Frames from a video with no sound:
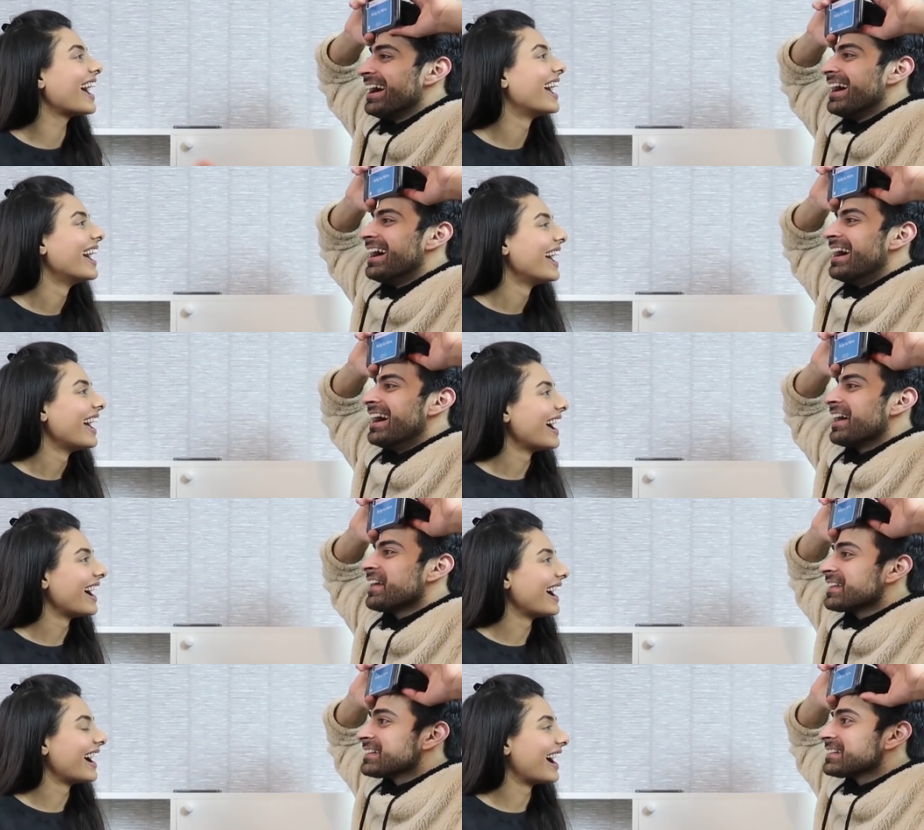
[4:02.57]
Speaker 1: yeah.
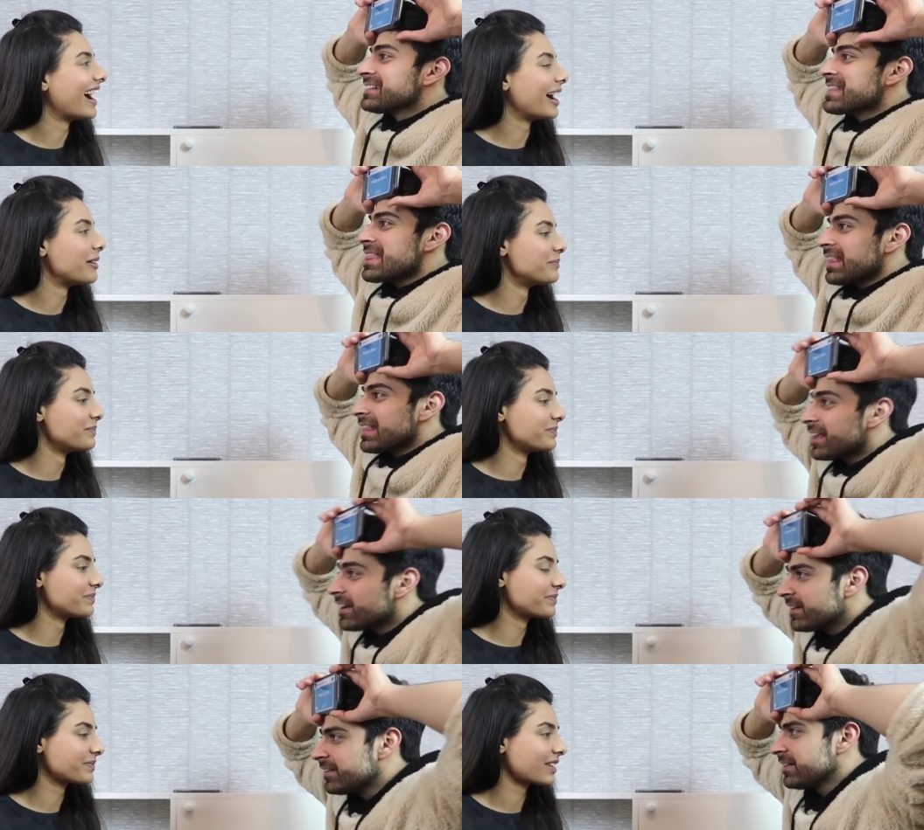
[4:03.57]

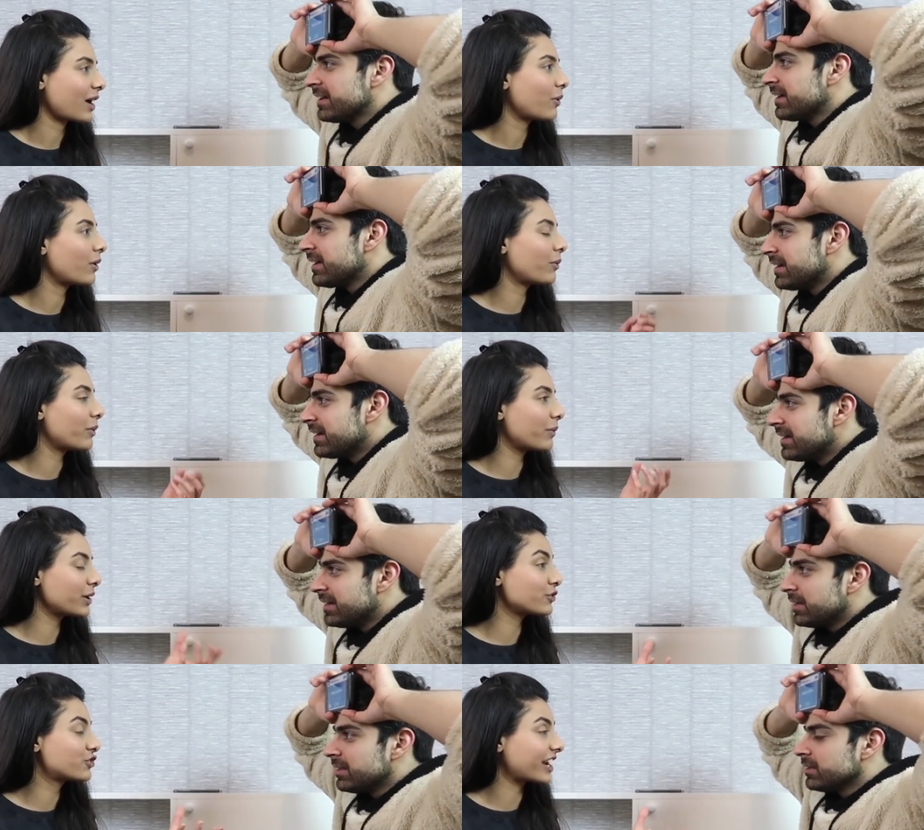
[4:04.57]
Um, oh,
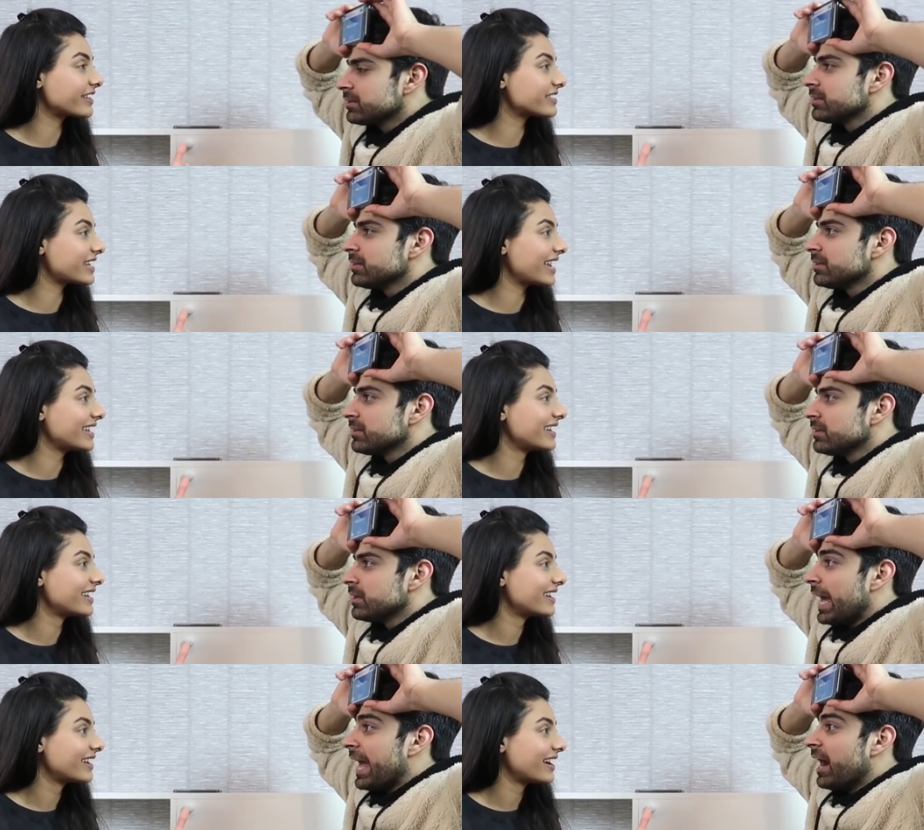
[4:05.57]
what do chickens lay?
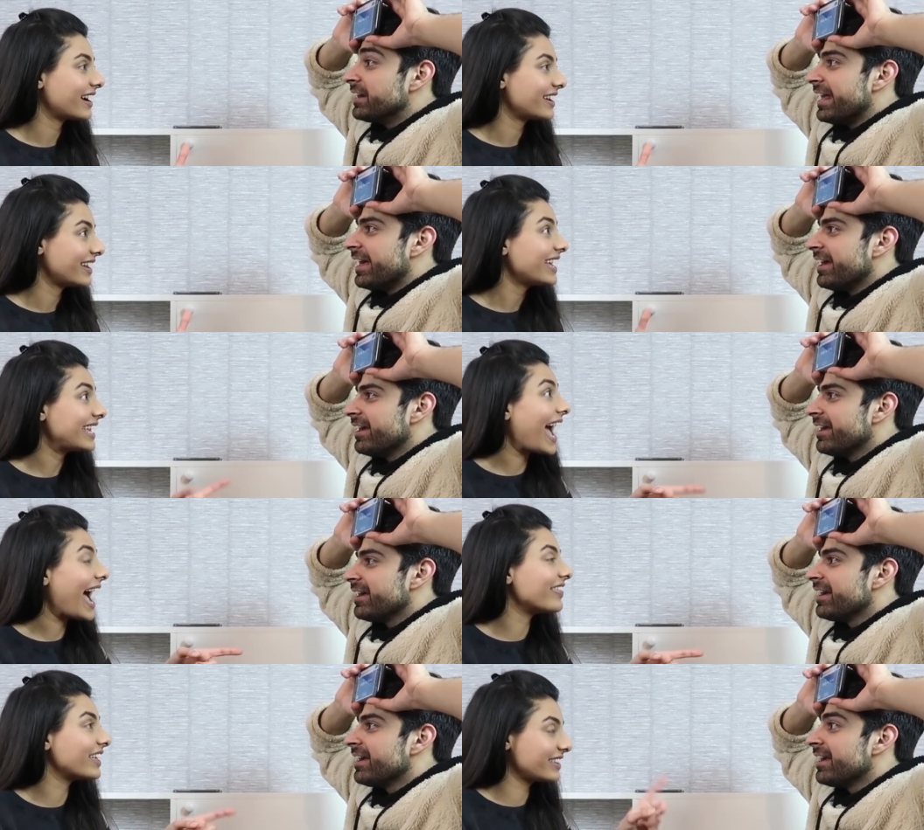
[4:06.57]
Ande.
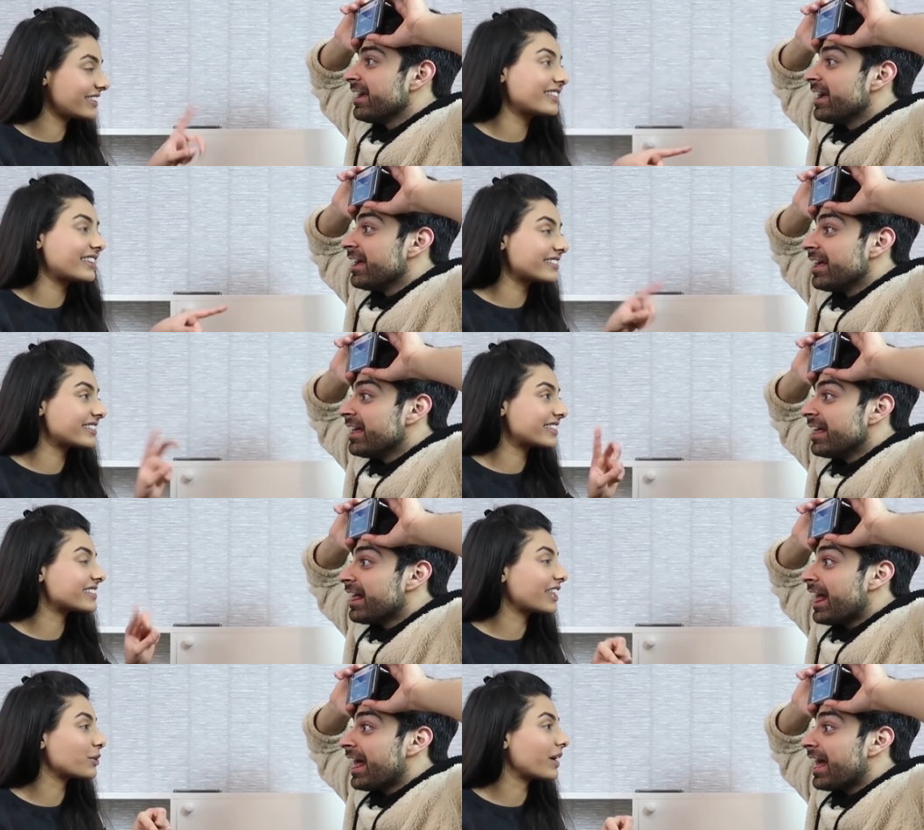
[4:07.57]
Yeah, and then there's,
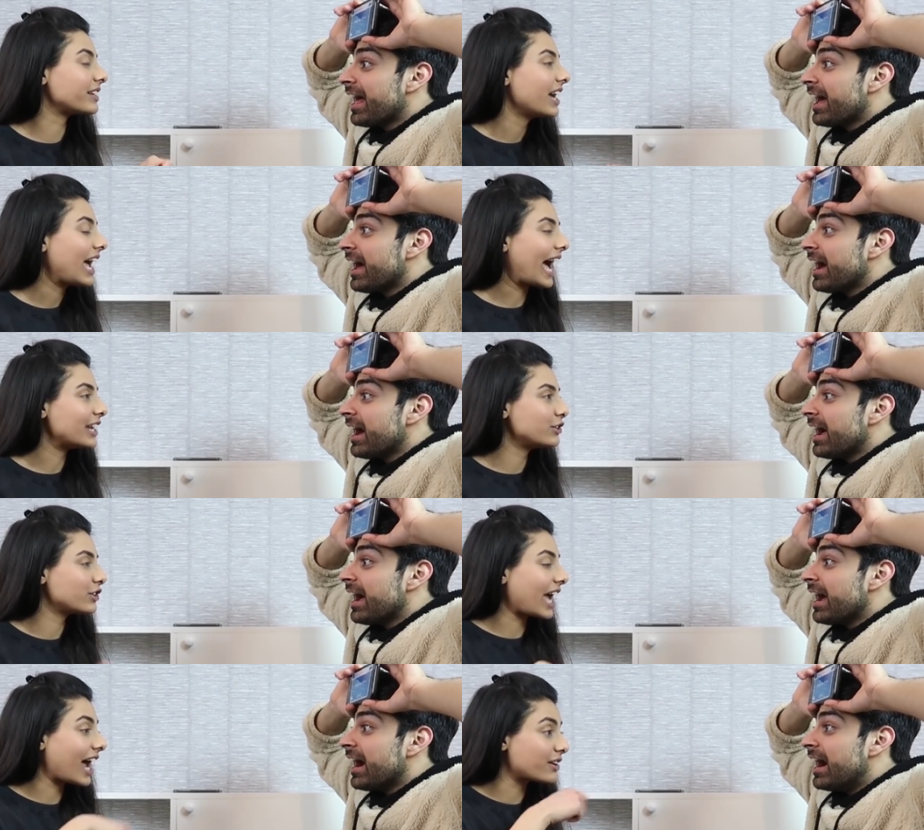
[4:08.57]
there's another word. And
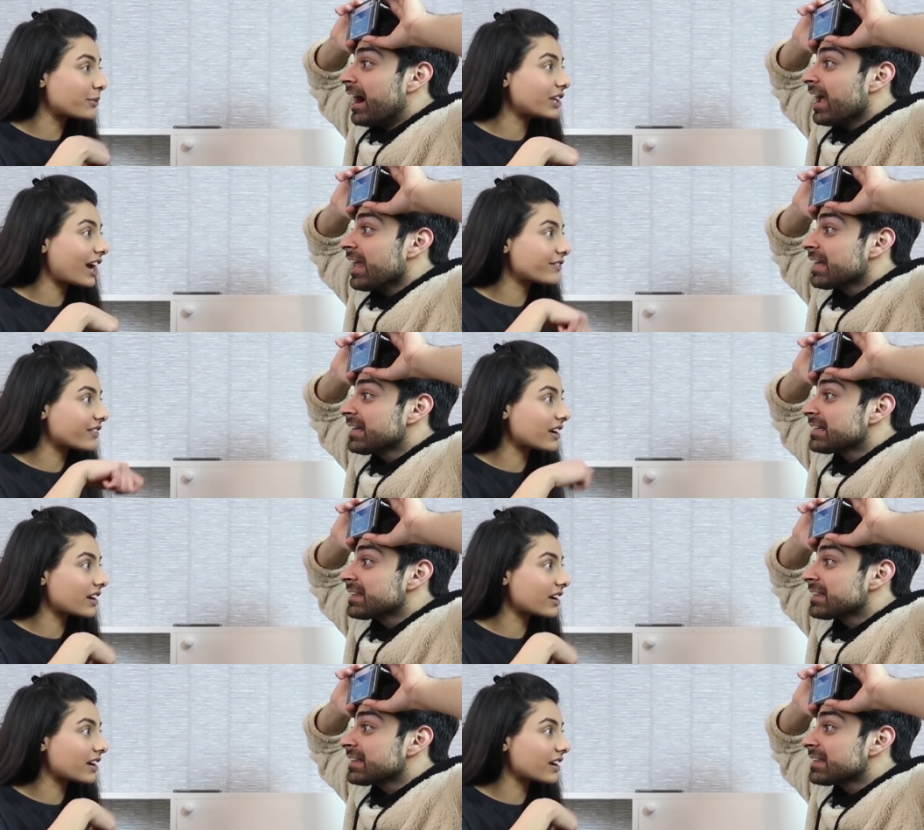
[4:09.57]
when you have